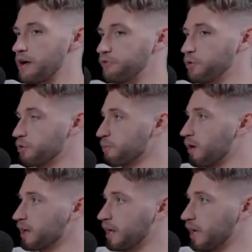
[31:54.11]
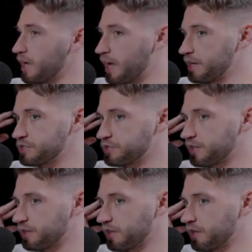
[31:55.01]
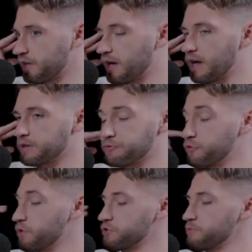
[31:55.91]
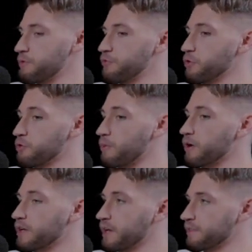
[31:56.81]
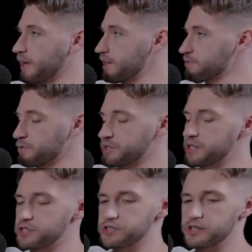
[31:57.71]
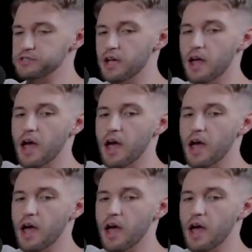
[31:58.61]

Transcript: fuel your marketing agency and fuel your marketing in the case of most agencies.